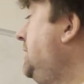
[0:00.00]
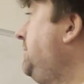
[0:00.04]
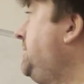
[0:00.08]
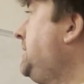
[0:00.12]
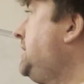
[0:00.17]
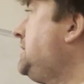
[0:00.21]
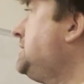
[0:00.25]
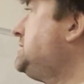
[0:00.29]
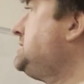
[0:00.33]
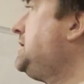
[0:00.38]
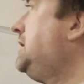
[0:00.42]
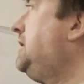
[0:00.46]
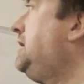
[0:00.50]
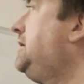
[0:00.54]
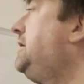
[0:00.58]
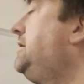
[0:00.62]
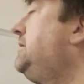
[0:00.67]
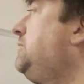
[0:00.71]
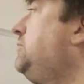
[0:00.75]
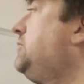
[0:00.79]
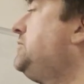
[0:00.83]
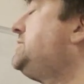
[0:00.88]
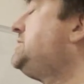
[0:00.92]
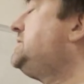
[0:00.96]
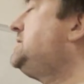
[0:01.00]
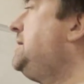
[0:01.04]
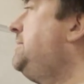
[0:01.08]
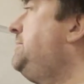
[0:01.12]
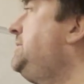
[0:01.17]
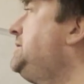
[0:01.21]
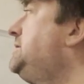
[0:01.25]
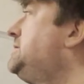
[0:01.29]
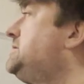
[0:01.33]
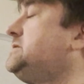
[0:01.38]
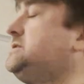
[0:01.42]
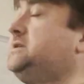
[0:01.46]
Because a lot of some
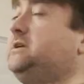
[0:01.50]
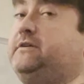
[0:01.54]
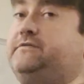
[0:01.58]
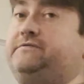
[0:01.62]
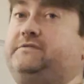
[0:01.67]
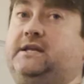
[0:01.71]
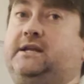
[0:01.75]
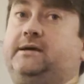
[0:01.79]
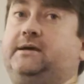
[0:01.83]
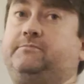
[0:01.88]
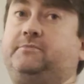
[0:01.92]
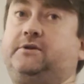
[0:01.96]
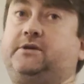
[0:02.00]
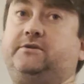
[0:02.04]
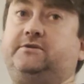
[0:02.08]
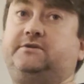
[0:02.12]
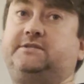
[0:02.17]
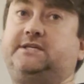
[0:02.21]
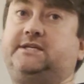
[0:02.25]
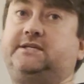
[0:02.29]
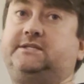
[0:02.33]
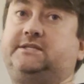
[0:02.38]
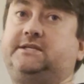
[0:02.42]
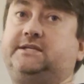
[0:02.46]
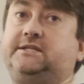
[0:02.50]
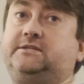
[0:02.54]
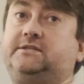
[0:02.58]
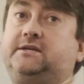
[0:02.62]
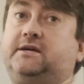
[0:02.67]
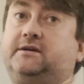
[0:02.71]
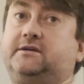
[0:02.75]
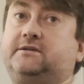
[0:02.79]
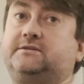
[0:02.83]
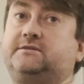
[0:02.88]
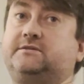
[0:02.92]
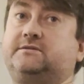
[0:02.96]
of the stuff that MQTT
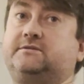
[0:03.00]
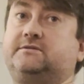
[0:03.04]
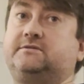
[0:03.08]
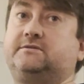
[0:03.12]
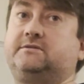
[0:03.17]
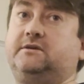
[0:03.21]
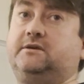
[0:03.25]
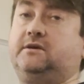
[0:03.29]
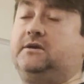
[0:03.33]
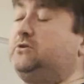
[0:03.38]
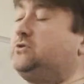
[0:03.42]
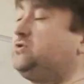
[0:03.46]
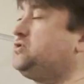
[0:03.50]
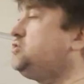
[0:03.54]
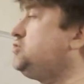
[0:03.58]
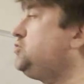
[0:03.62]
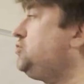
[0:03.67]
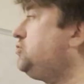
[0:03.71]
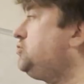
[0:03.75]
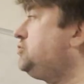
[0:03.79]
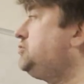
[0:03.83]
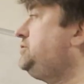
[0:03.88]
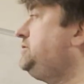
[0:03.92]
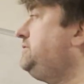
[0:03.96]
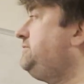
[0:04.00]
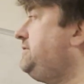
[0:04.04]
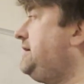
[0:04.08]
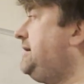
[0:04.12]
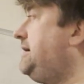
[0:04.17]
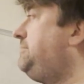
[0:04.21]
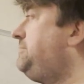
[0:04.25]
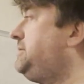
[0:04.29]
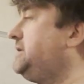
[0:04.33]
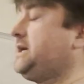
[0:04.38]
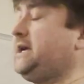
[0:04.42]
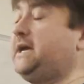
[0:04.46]
does sort of
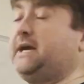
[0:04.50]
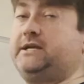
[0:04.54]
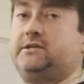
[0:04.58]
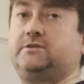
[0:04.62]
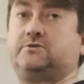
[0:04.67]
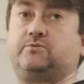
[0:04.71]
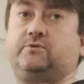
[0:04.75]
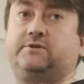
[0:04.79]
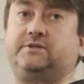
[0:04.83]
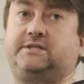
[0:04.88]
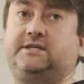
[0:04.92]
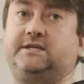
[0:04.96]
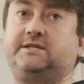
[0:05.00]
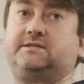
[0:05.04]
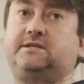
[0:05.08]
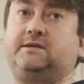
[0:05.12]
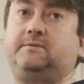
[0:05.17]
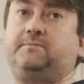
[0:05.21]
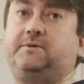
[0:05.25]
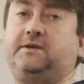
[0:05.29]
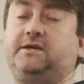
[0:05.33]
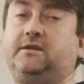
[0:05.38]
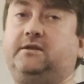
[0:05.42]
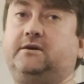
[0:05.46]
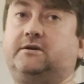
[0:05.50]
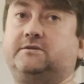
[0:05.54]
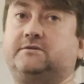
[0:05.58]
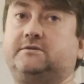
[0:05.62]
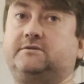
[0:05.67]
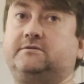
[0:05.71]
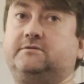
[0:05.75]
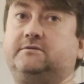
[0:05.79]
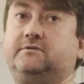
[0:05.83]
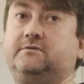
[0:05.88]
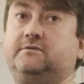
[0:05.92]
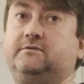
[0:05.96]
replicates what TCP
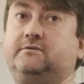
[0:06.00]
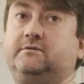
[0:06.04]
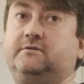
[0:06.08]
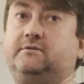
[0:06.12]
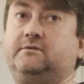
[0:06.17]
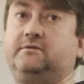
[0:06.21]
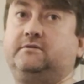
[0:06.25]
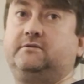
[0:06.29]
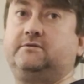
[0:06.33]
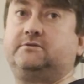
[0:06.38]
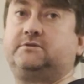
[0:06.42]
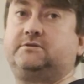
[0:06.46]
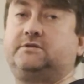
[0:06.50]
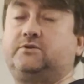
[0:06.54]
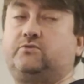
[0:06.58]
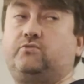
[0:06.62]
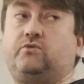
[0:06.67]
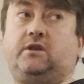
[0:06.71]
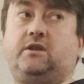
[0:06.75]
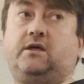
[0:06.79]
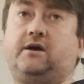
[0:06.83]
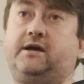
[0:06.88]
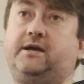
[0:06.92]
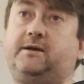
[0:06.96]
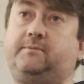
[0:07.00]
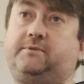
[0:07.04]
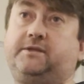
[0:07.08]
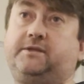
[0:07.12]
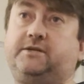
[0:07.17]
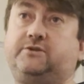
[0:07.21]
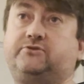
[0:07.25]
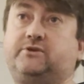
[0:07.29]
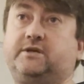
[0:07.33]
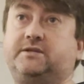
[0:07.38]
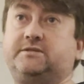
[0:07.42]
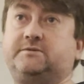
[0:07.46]
does to
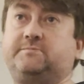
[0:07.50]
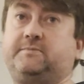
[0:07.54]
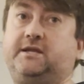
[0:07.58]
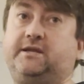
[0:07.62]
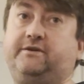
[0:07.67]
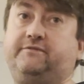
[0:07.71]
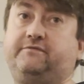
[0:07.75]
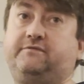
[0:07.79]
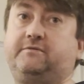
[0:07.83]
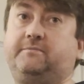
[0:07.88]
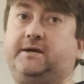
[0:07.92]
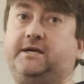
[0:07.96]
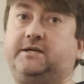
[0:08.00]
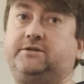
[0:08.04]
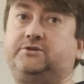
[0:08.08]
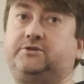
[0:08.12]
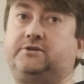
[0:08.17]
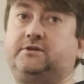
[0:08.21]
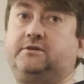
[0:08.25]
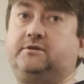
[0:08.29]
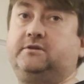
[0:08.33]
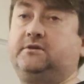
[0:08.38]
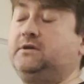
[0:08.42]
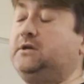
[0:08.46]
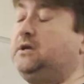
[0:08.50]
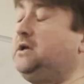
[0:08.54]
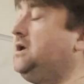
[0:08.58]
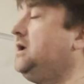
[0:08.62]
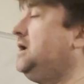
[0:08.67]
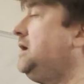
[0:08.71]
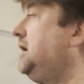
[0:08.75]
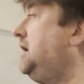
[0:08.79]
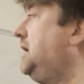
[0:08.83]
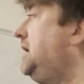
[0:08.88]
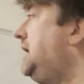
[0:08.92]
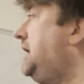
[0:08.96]
reliably transmit information.
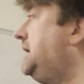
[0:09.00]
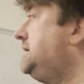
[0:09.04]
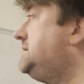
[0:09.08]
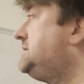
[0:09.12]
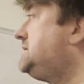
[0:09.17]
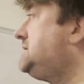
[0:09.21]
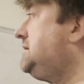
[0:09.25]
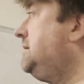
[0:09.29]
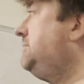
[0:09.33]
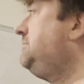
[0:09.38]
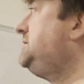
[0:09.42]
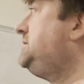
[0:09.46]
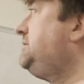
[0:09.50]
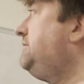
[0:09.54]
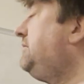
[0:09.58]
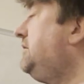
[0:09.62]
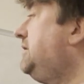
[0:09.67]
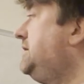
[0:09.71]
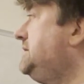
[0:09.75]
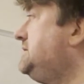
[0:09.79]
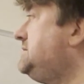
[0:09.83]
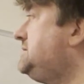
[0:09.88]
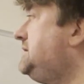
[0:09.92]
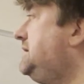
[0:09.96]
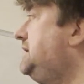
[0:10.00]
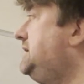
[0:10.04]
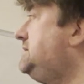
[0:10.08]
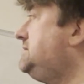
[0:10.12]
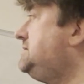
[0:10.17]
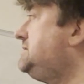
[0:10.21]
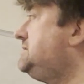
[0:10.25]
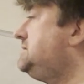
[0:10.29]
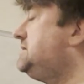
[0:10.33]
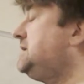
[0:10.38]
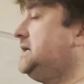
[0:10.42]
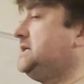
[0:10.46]
And some
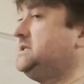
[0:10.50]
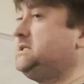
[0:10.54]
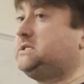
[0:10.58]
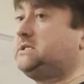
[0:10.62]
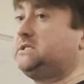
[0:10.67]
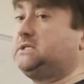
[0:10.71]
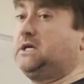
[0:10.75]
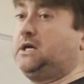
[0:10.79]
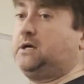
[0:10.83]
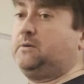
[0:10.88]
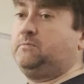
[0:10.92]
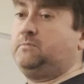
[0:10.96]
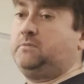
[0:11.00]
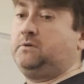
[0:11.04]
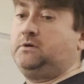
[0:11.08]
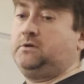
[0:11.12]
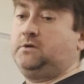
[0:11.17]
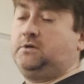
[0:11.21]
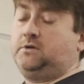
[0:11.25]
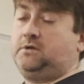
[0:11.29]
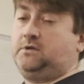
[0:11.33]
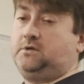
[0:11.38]
devices and some